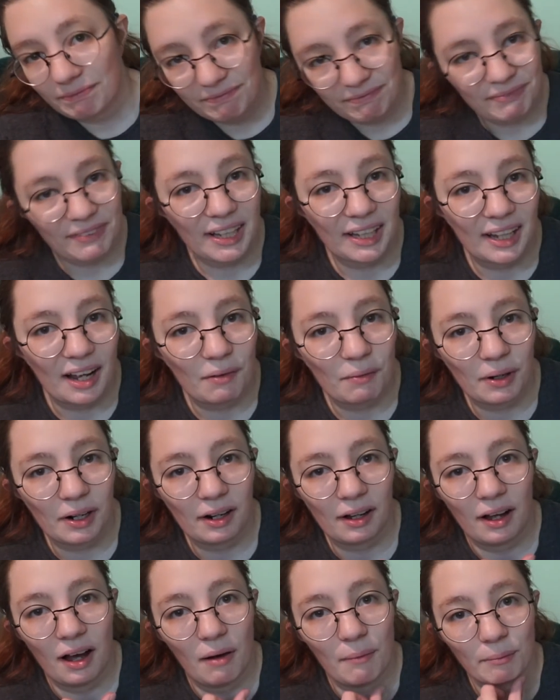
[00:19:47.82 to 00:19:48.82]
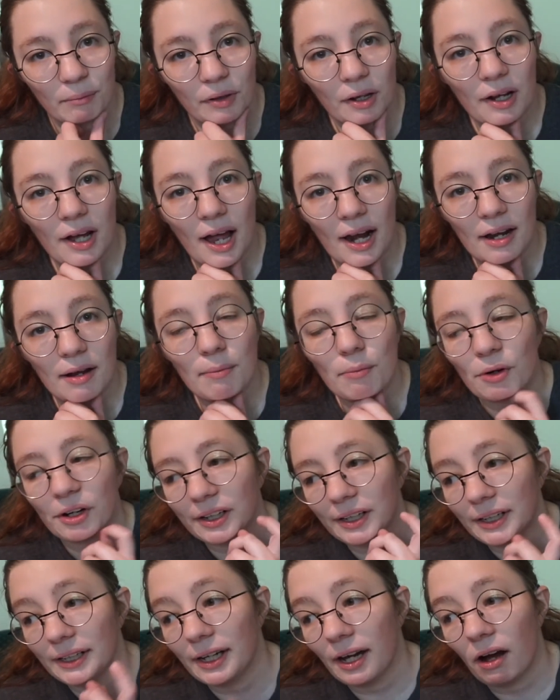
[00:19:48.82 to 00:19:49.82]
Because I want to look at it in more
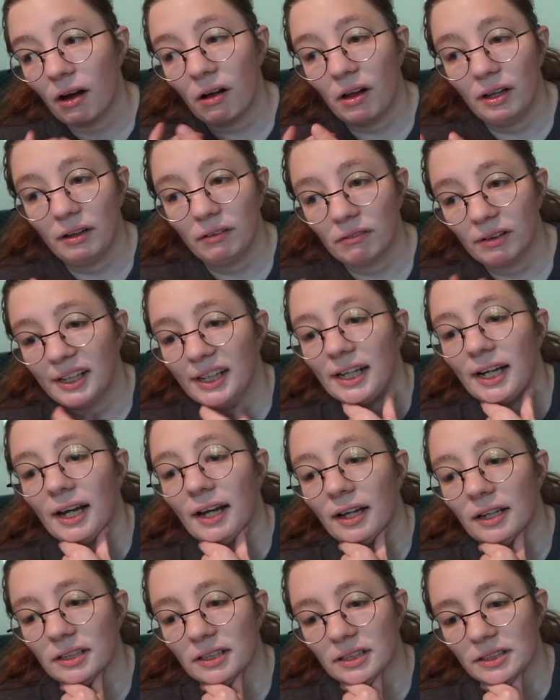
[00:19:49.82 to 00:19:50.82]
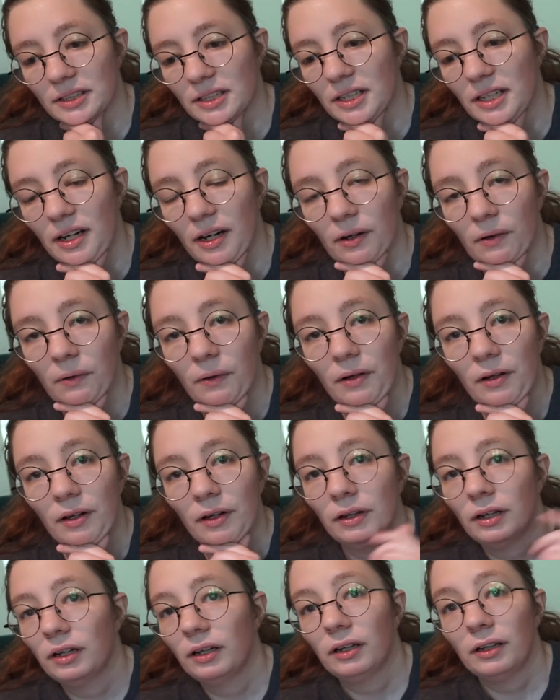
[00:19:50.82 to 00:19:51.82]
detail and read it and just, you know,
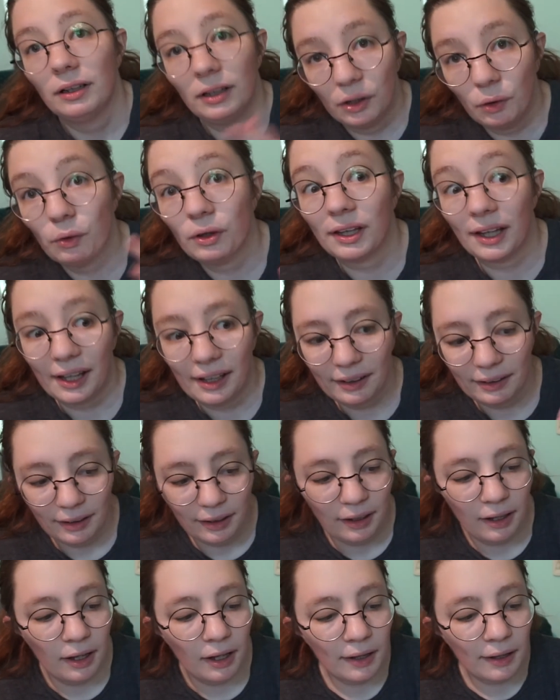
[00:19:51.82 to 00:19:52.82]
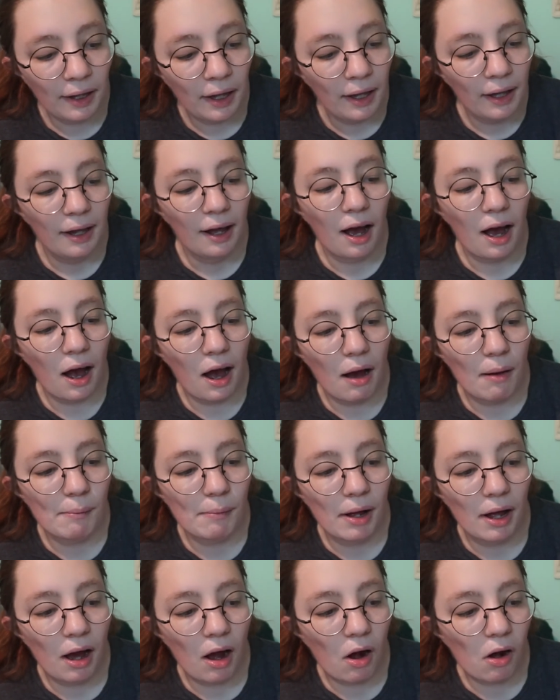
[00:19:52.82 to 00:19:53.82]
use it.
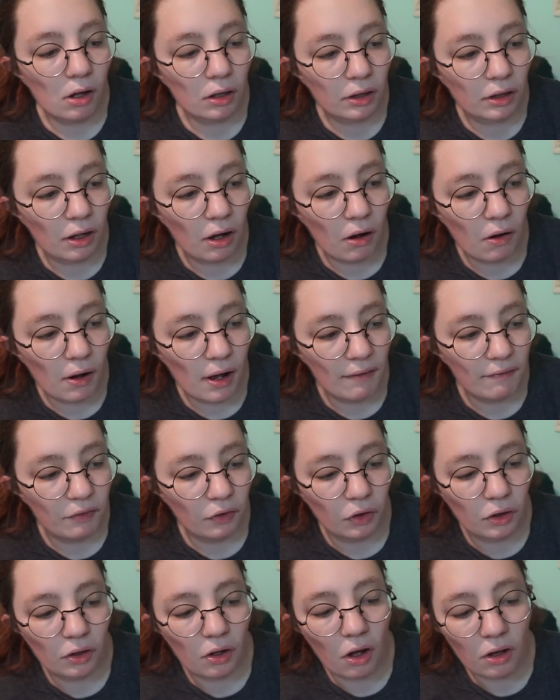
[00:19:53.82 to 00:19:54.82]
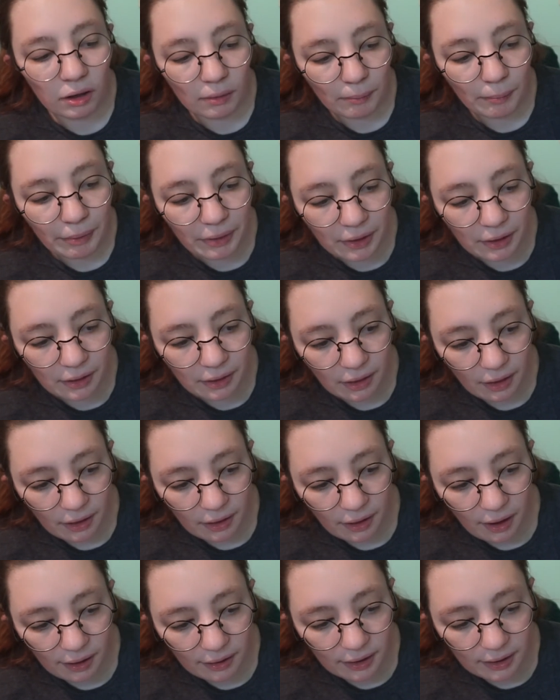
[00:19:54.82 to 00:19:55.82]
Also, if you saw
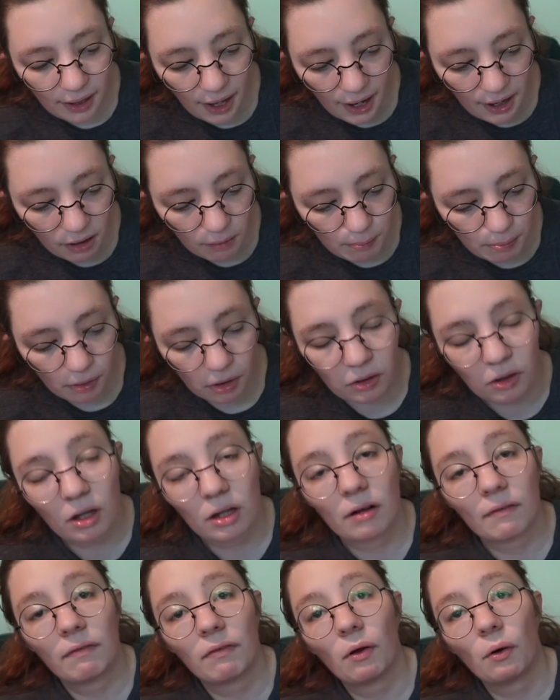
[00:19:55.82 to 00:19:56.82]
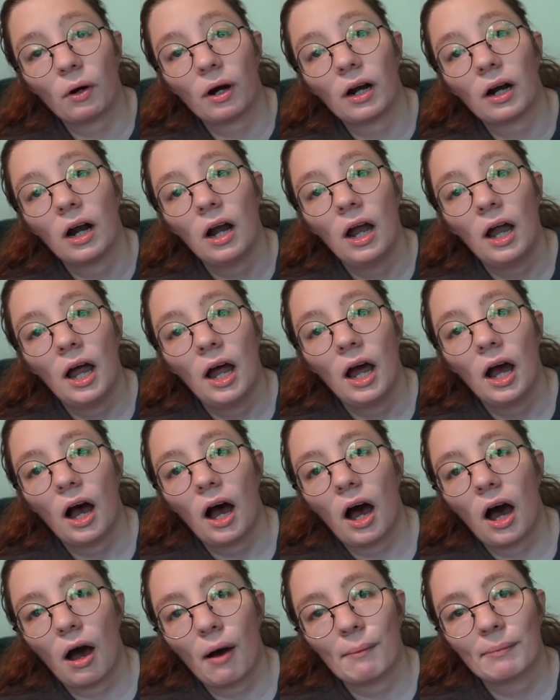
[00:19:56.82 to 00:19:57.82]
a stack of books on the floor,
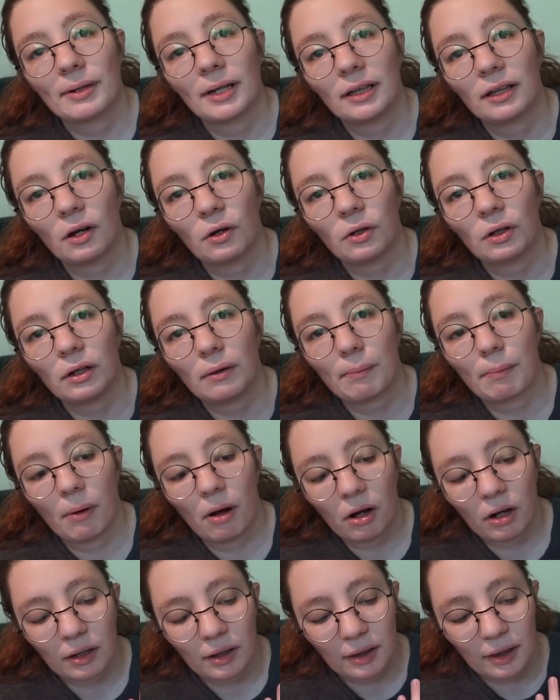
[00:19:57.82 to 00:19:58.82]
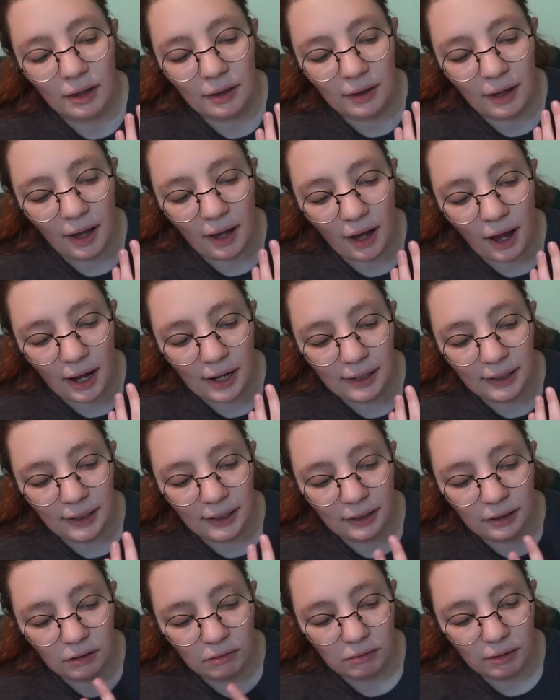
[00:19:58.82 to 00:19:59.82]
those are books that I
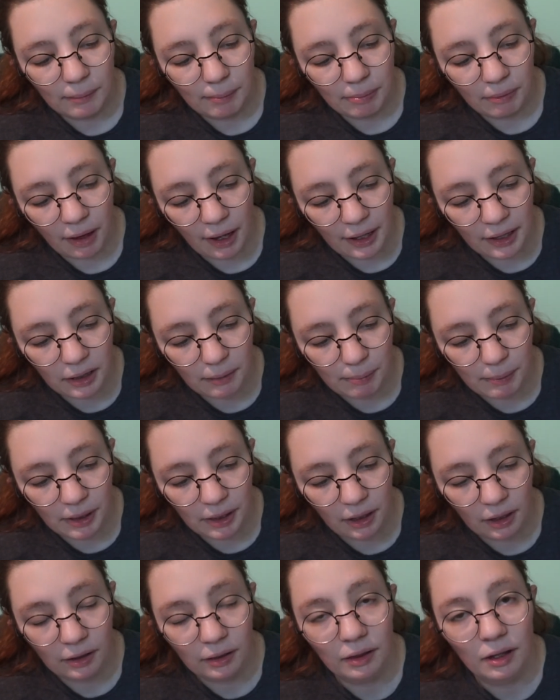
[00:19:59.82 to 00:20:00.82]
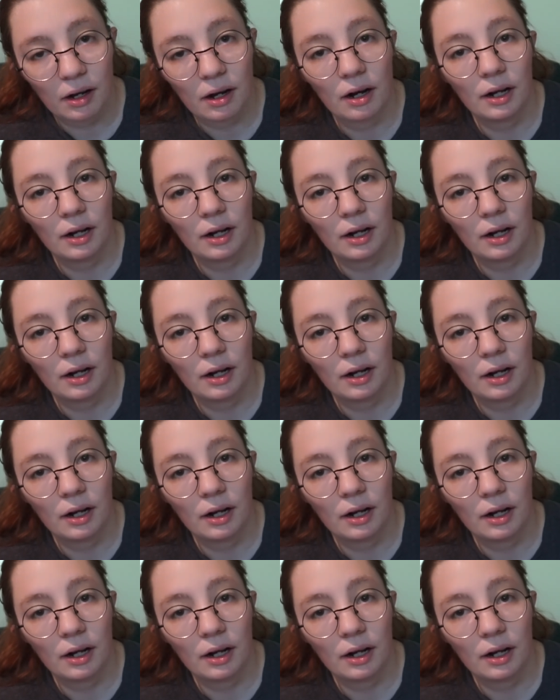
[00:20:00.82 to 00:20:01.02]
need to replace because they're